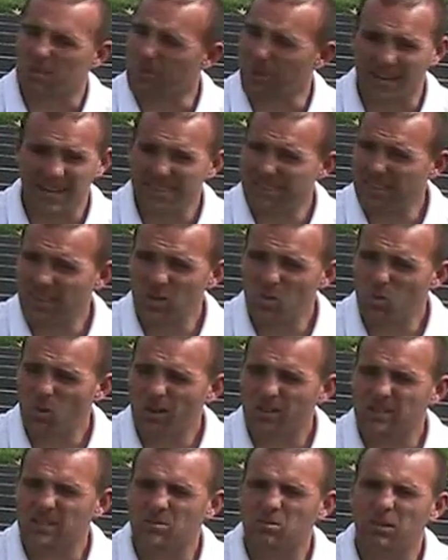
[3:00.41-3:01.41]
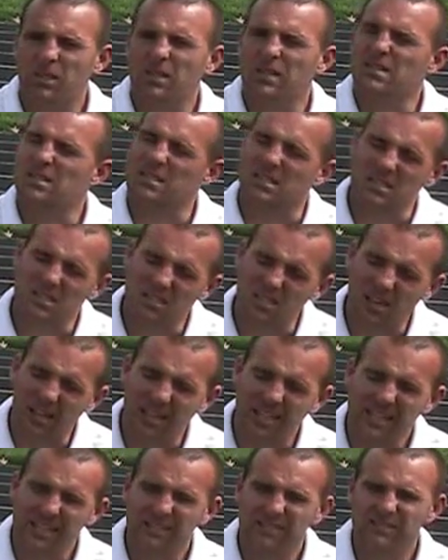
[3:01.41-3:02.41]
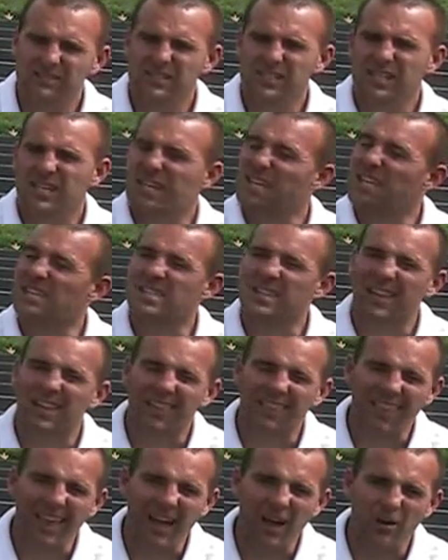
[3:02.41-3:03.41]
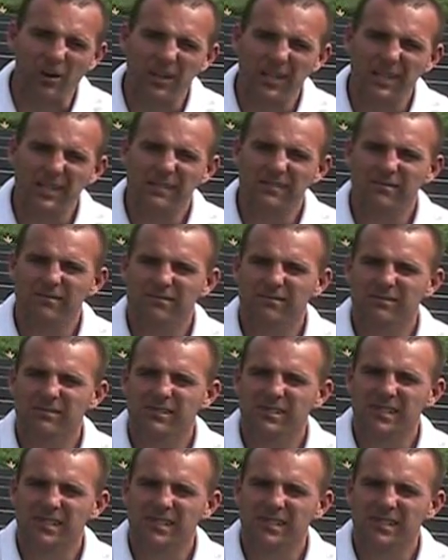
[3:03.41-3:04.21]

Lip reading: What are the weather conditions? All right. It can be anything you want it to be.